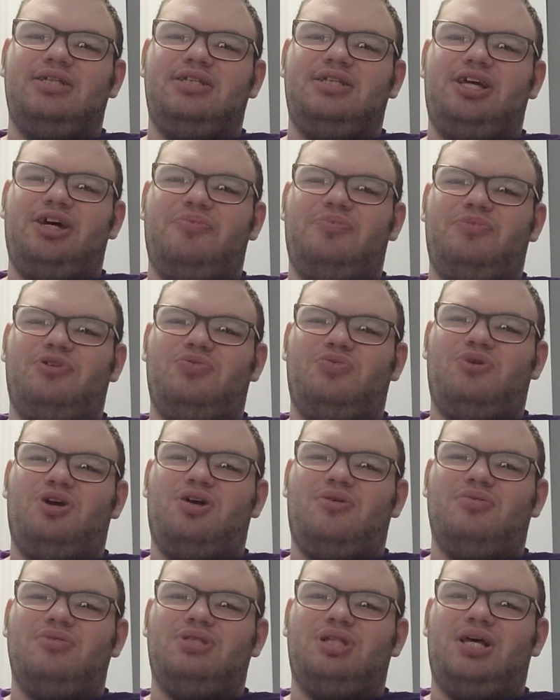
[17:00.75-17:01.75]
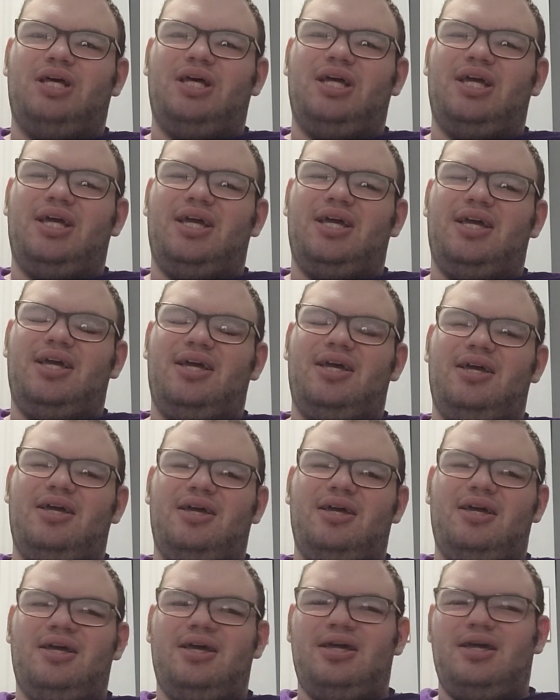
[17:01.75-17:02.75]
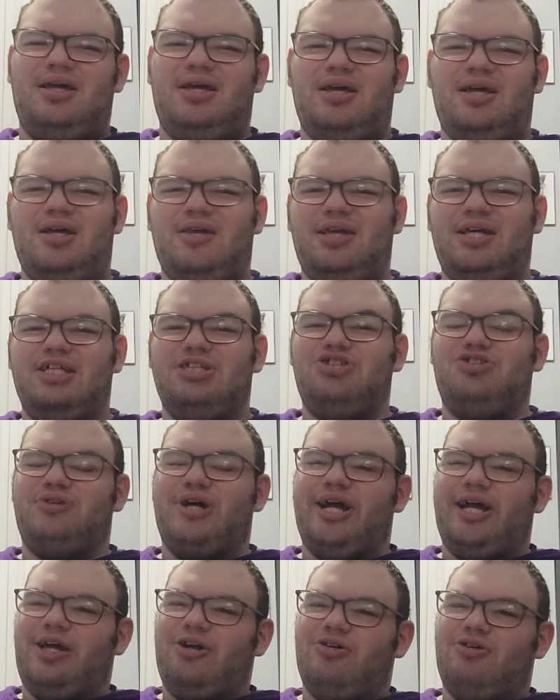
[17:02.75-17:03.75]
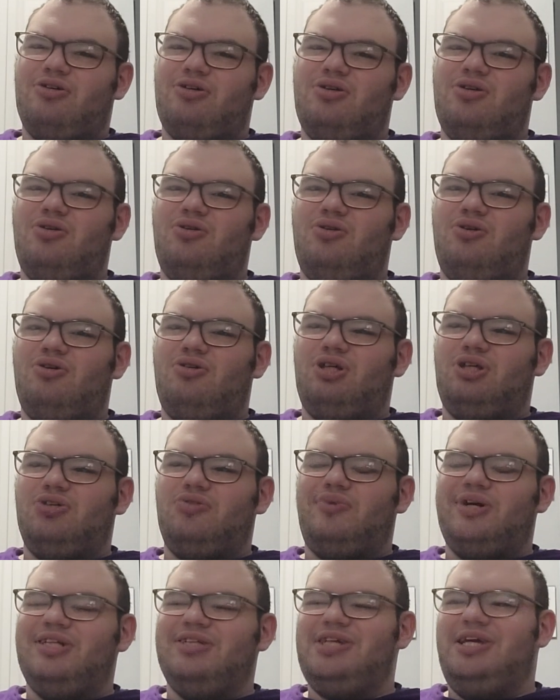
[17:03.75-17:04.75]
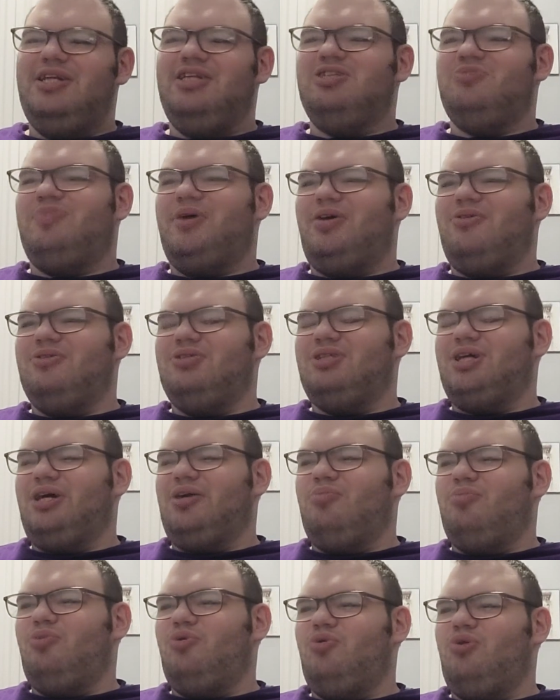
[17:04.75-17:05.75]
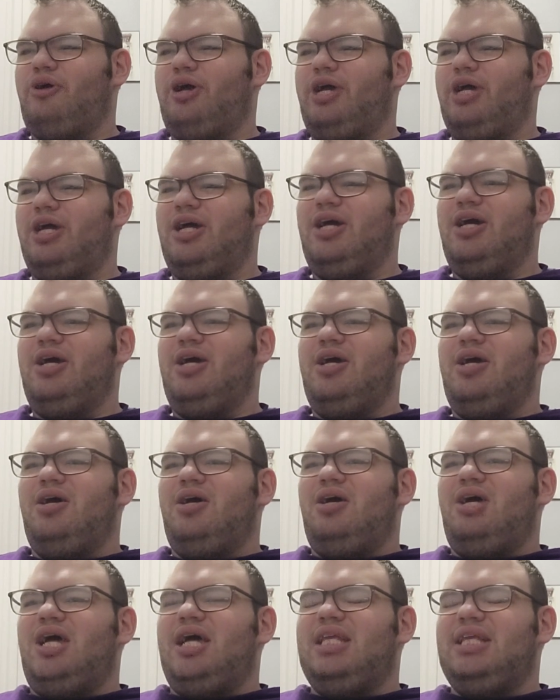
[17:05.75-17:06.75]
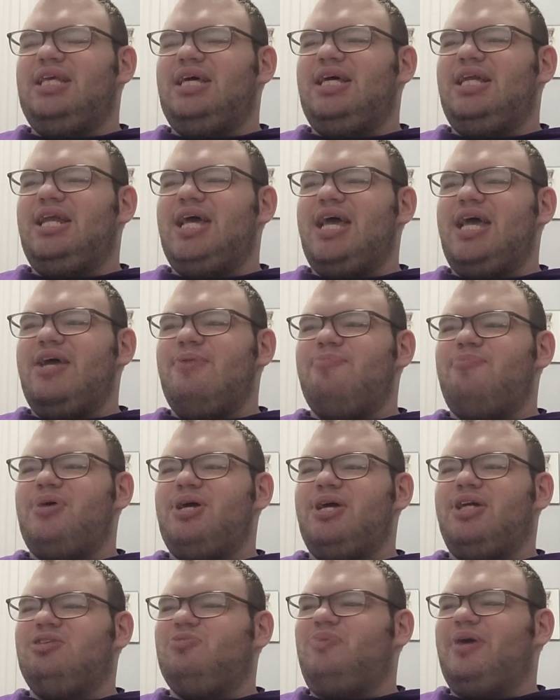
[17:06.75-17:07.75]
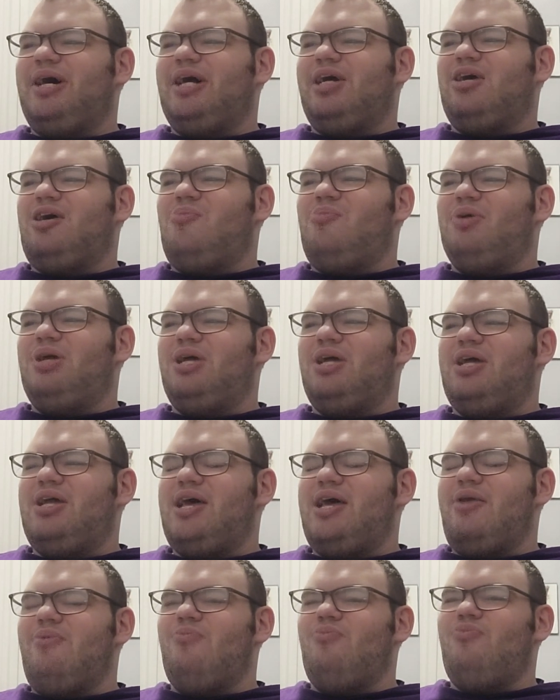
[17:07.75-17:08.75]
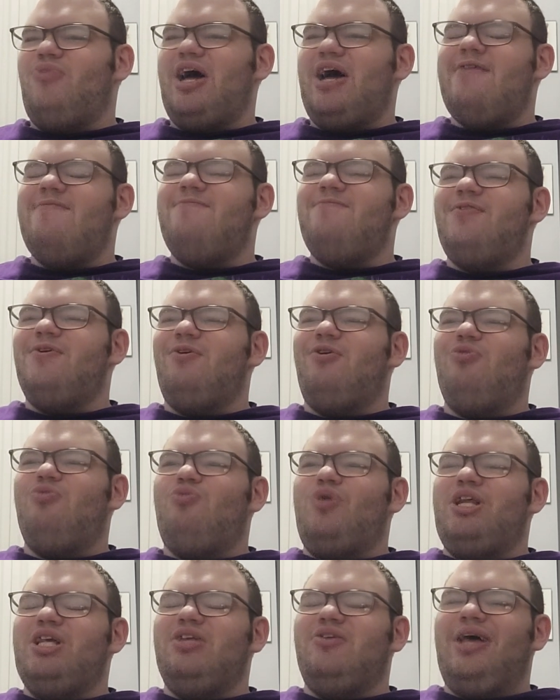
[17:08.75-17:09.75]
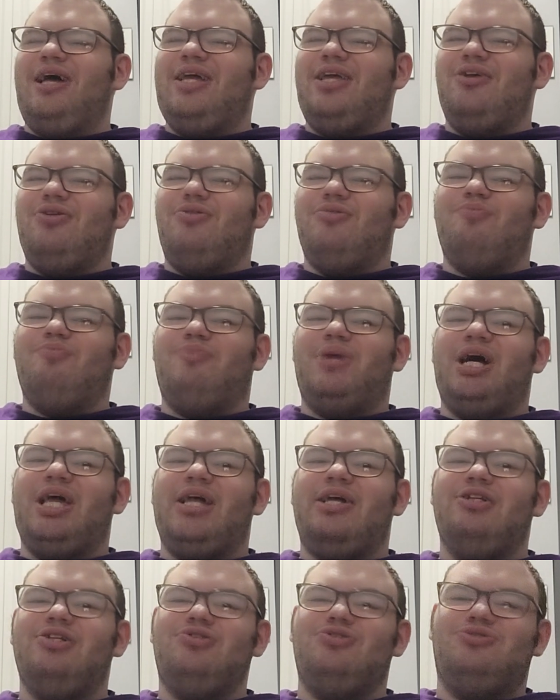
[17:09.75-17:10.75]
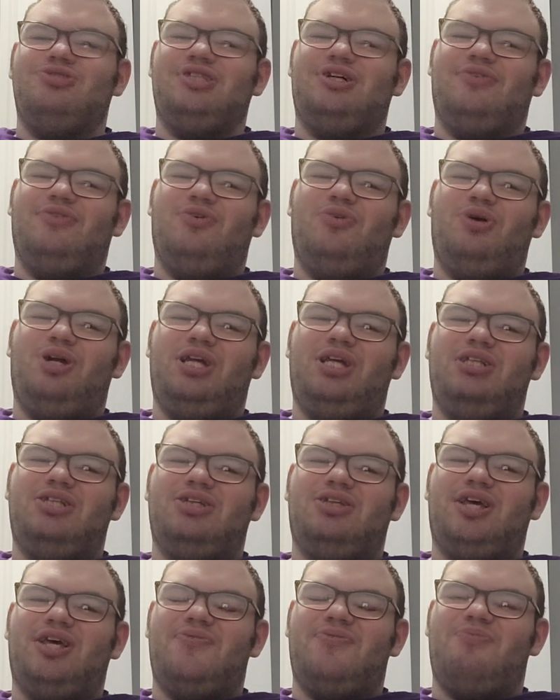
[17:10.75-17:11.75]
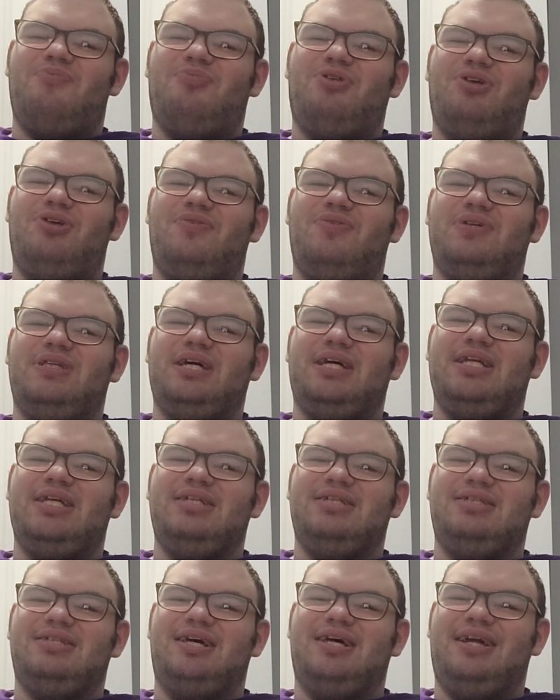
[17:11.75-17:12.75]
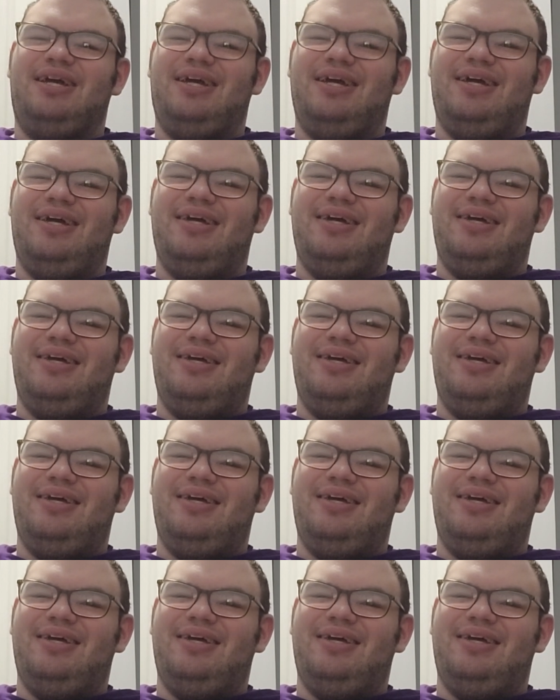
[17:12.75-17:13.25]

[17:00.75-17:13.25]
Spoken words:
dipped, where I was like it's dragging on a little long. Like the way he's getting his powers is kind of boring, and then it picked back up again. And that villain, when he like mind controls everyone into like believing that he's like